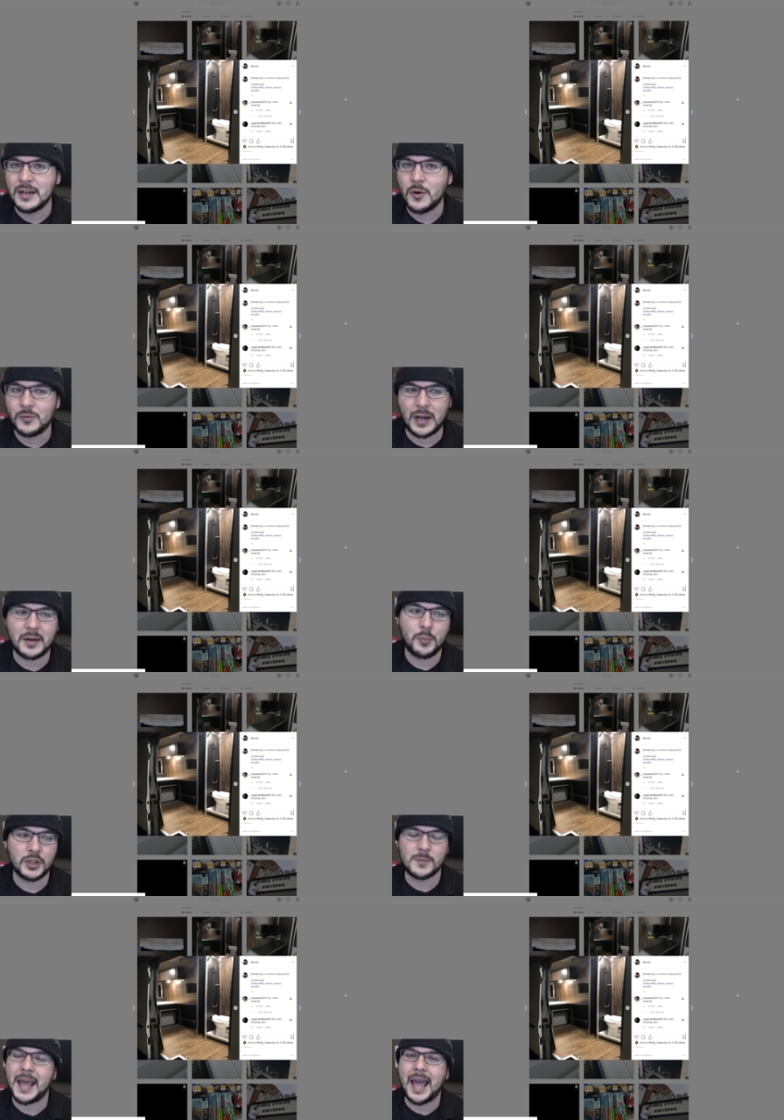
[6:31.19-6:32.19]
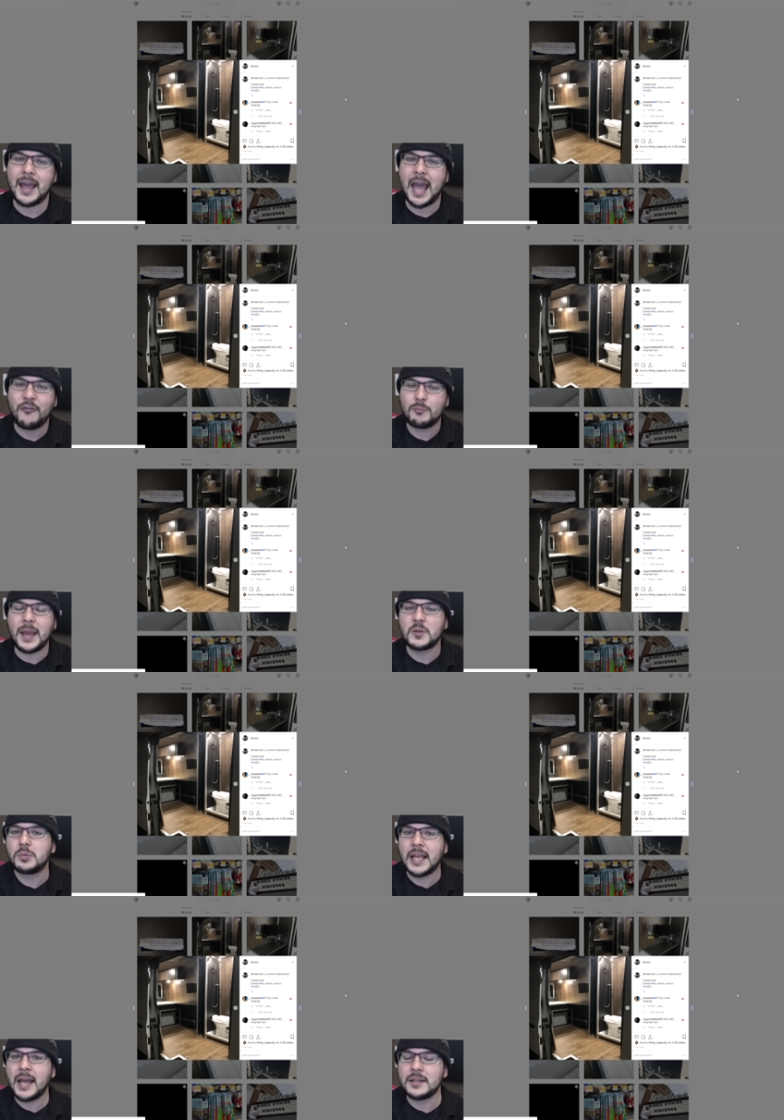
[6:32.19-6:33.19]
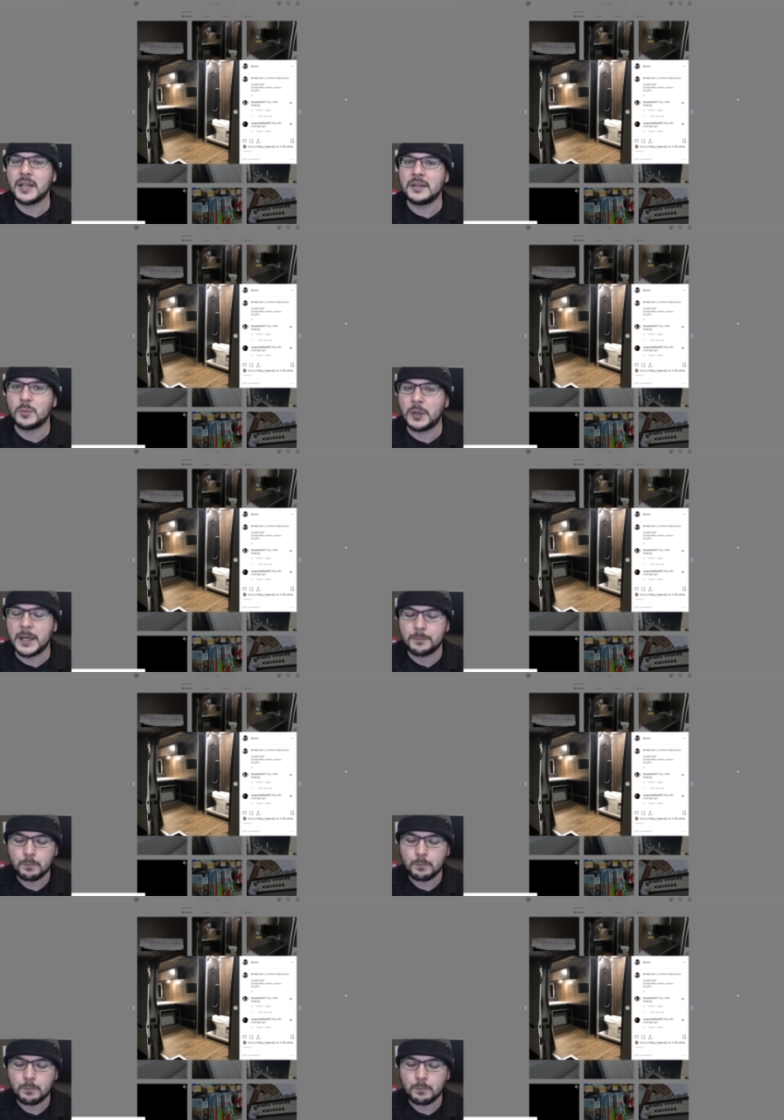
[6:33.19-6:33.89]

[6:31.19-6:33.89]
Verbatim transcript: We're not going to put some half-baked plan into play.